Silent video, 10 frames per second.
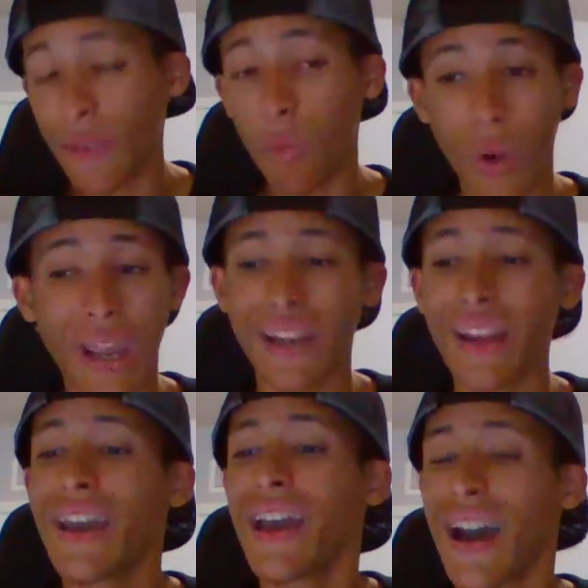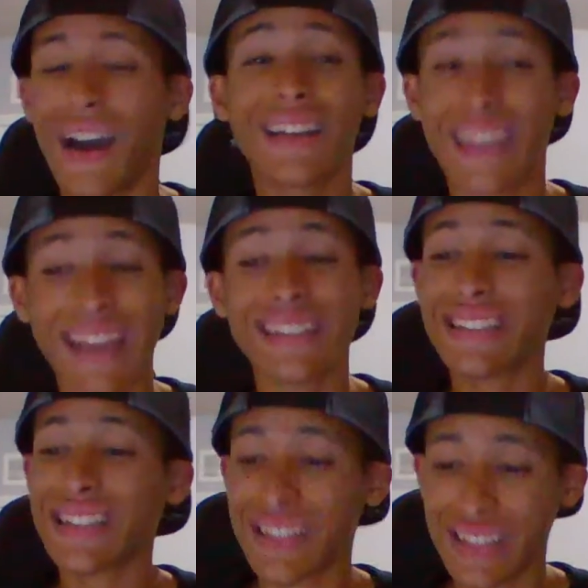win against
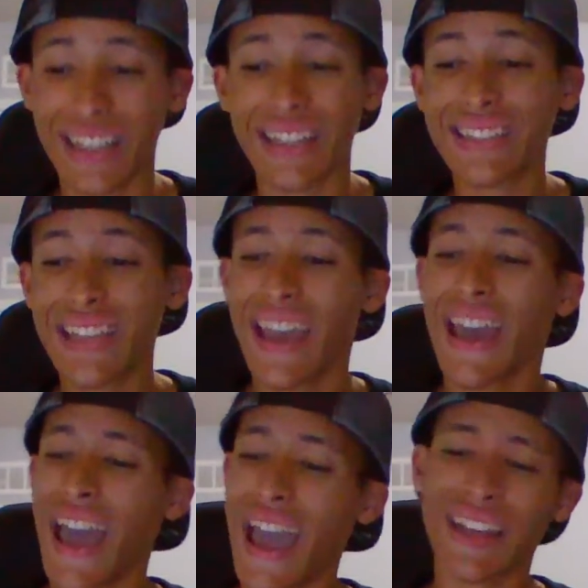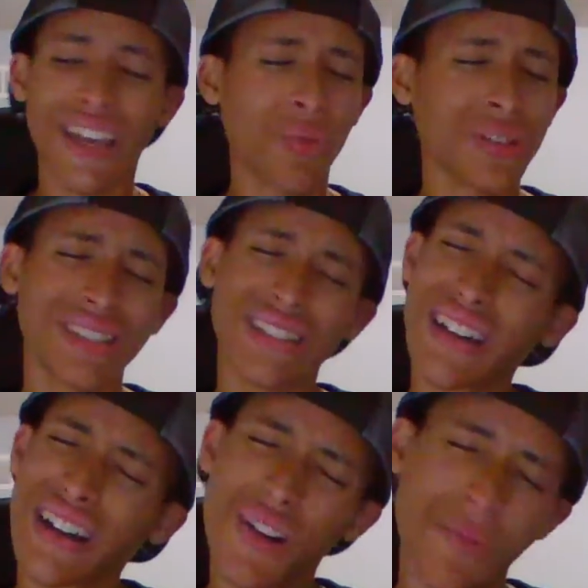the Elite, and it was,
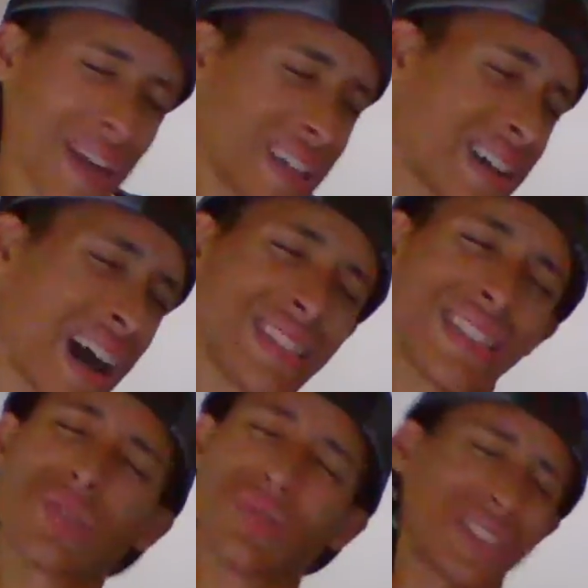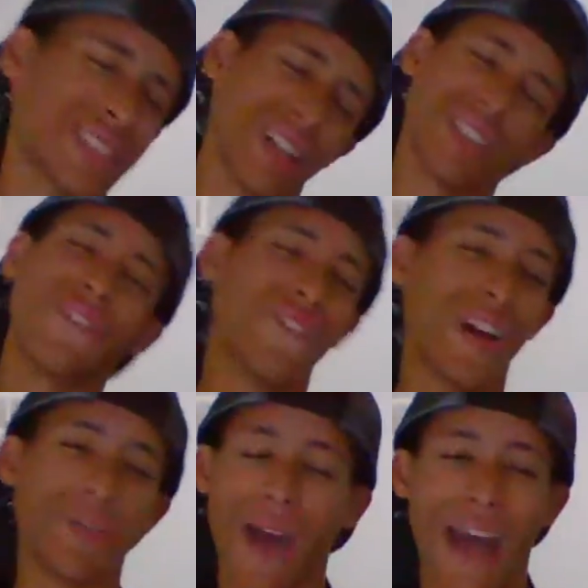oh my god, this was such a
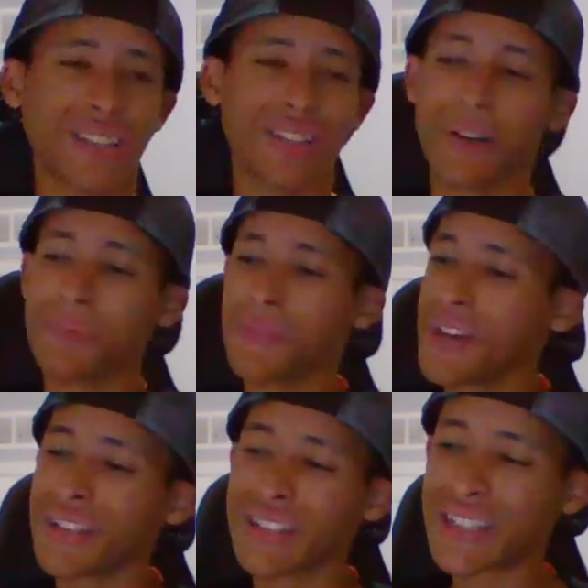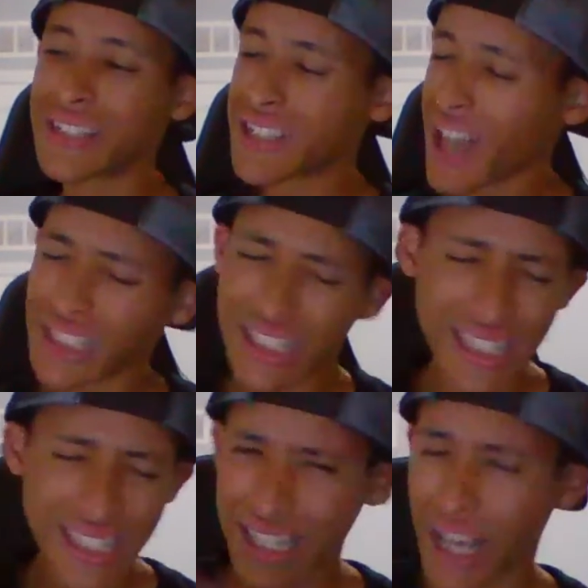fun matchup,
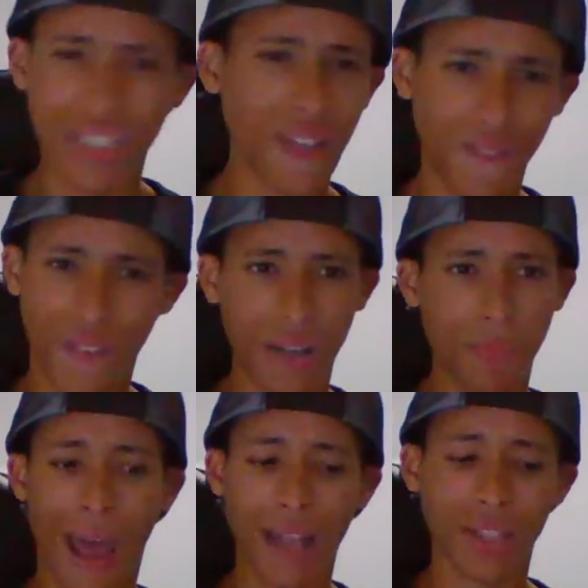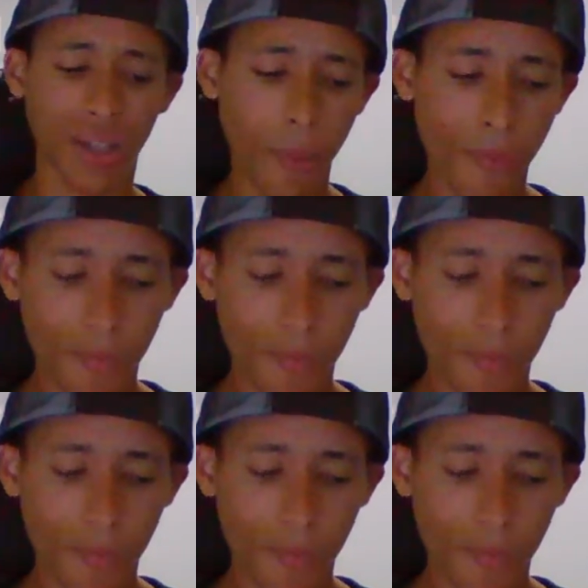such a fun matchup.